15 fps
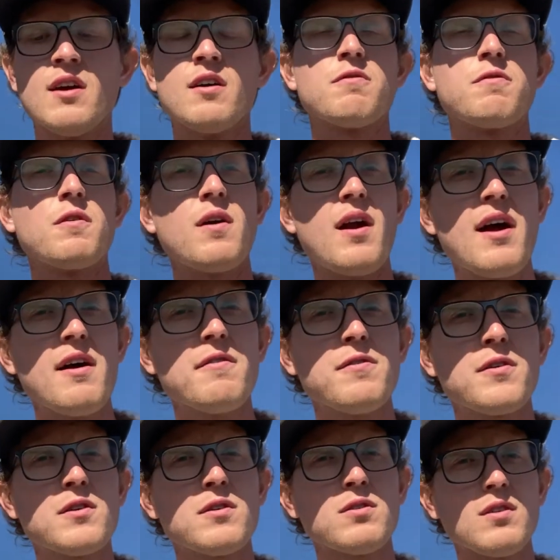
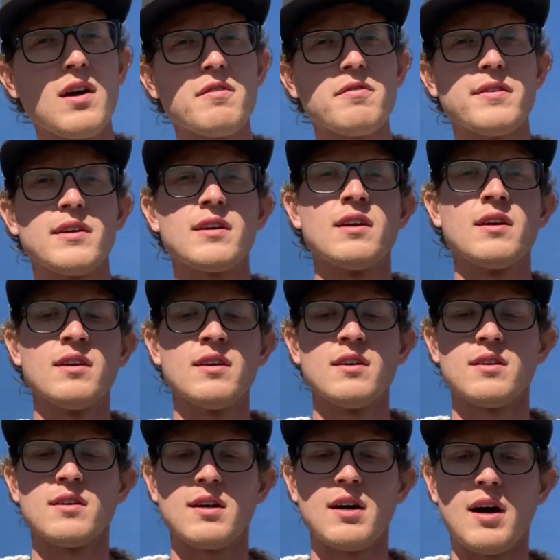forever loving
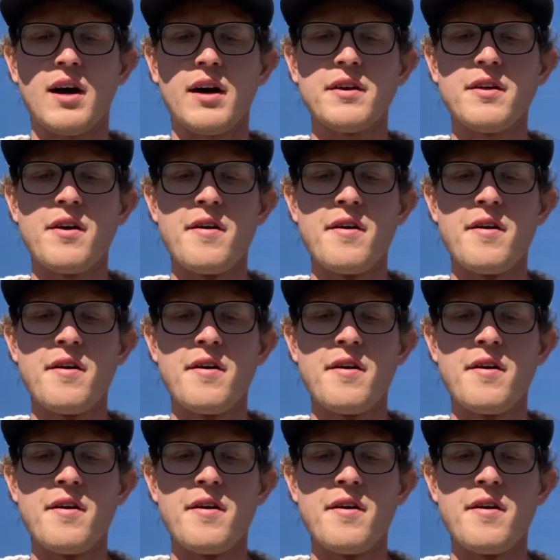God.